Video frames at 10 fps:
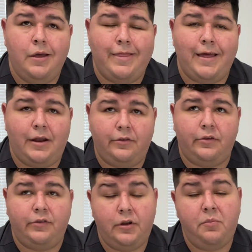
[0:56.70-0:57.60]
That is
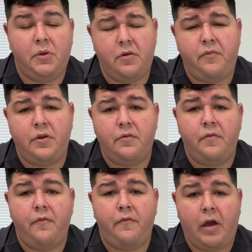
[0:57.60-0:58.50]
acetaminophen,
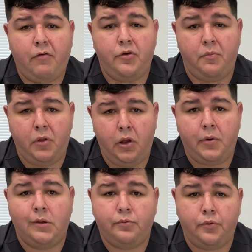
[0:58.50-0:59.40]
500
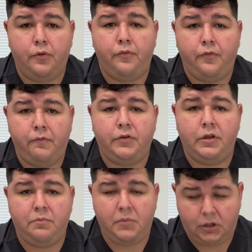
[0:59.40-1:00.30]
milligrams per
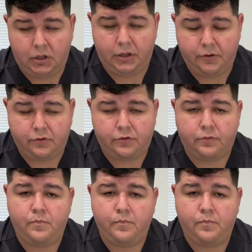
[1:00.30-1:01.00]
15 milliliters.